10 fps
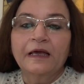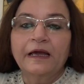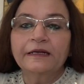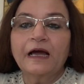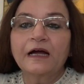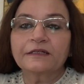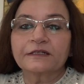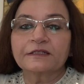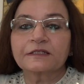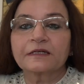and
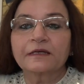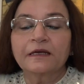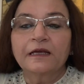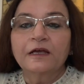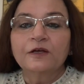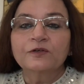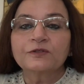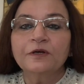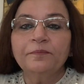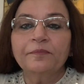artists.
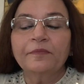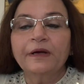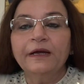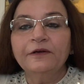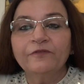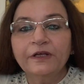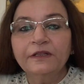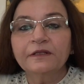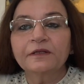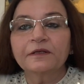So, and
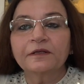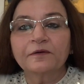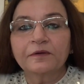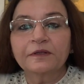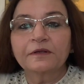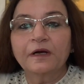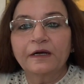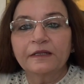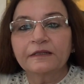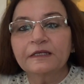when
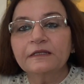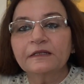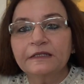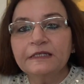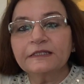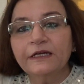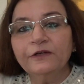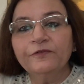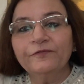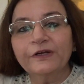these kind
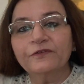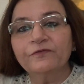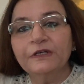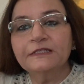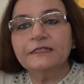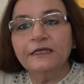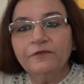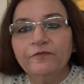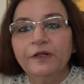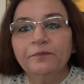of effect we'll
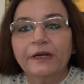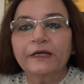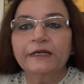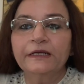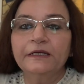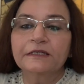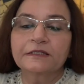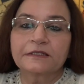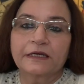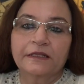see when Mercury
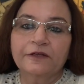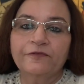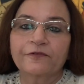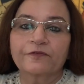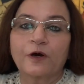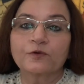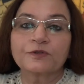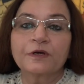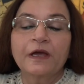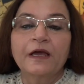is in the 5th
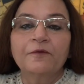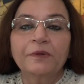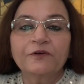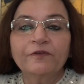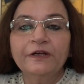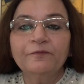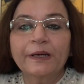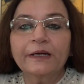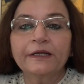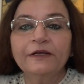house. But when
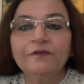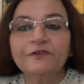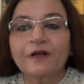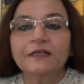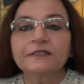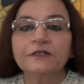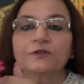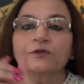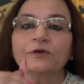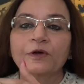Mercury will transit